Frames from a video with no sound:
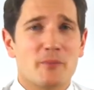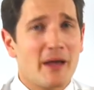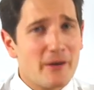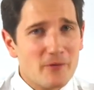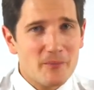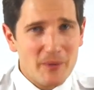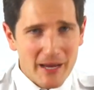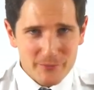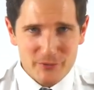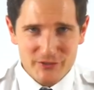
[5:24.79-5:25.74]
power
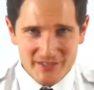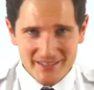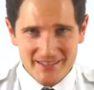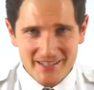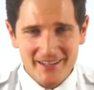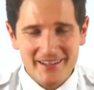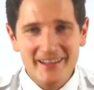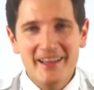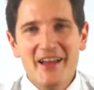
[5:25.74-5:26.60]
back procedure